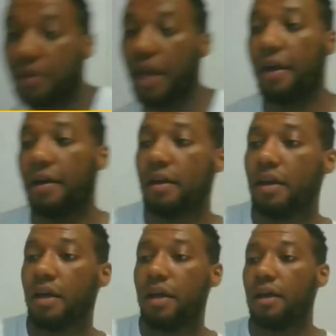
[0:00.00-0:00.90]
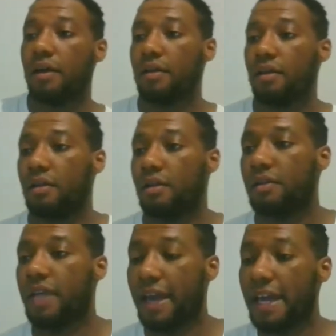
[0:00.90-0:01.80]
Yeah.
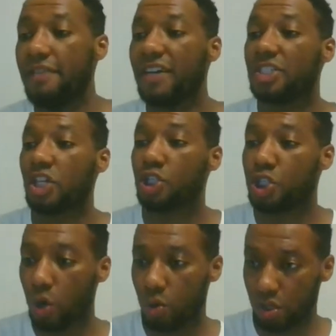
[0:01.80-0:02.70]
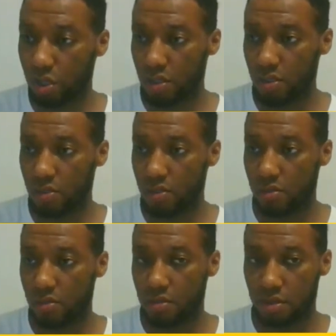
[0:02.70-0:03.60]
Yeah, even as a joke,
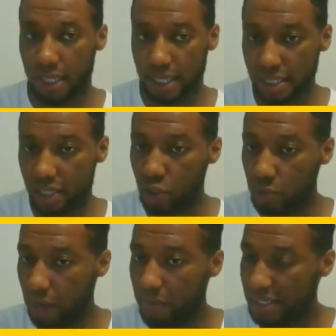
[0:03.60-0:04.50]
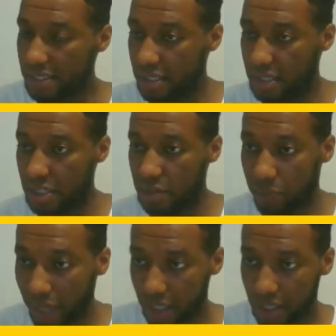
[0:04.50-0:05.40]
like I said, you man might see this as
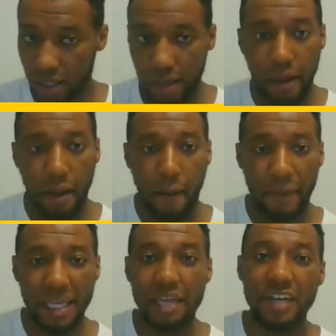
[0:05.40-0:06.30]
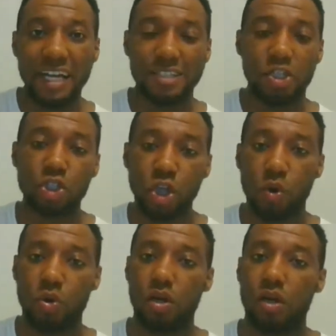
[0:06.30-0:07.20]
petty, but even as a
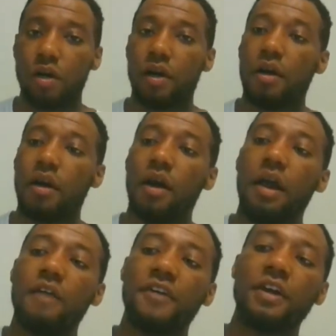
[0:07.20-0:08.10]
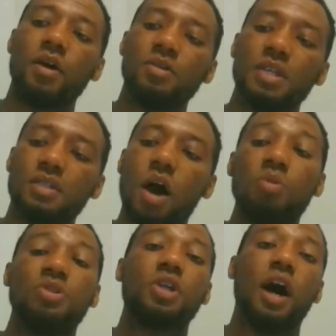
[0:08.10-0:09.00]
joke, if a girl says,
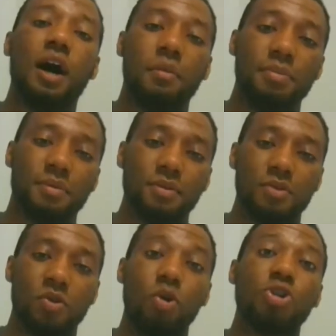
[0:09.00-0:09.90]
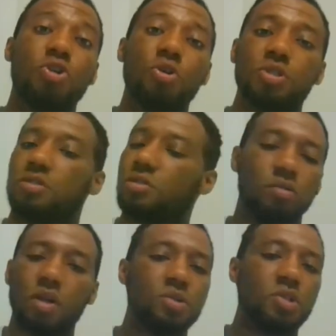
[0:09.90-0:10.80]
oh, shut up, or shush,
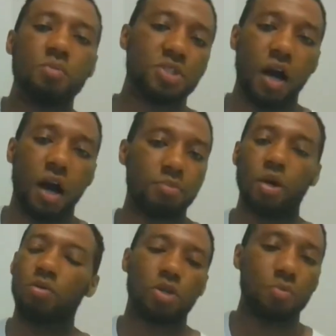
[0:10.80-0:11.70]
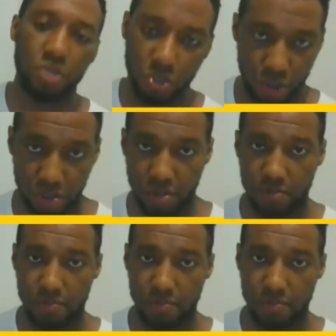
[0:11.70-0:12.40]
don't tell me shut up, don't tell me shush.